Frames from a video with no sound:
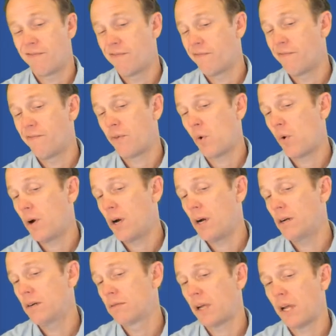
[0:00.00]
4.
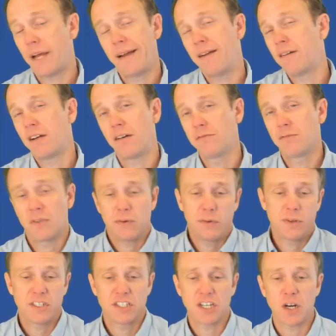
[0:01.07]
I don't know.
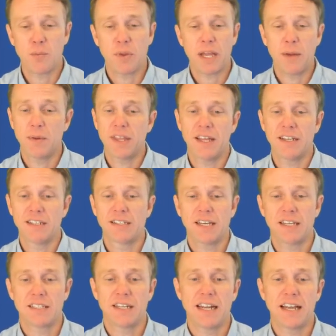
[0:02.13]
We're just going to play with it and
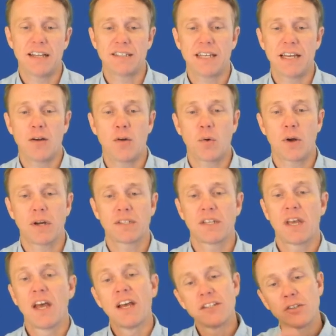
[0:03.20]
test it out and see how it works.
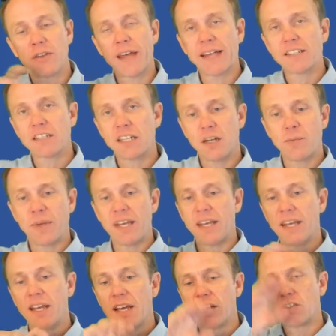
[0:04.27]
So that's going to
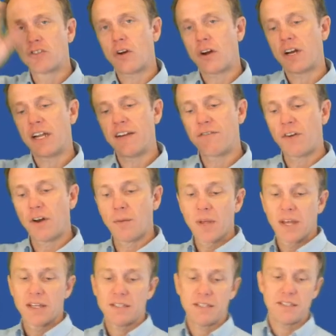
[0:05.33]
be starting from
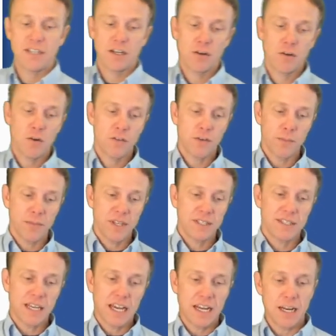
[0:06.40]
0 from this
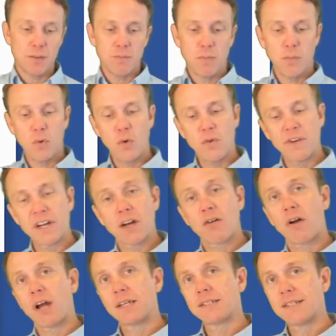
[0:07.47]
side and moving
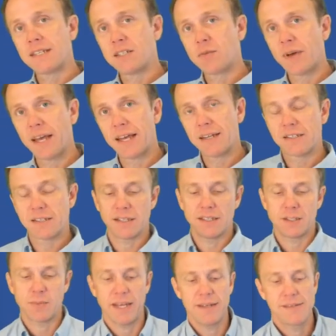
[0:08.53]
across this way into the
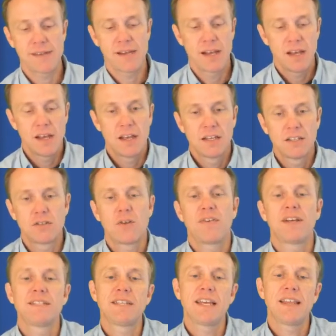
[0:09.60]
space. So if
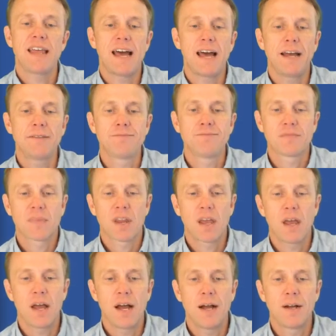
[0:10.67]
I say that,
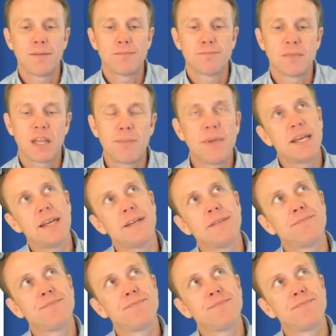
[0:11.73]
let me,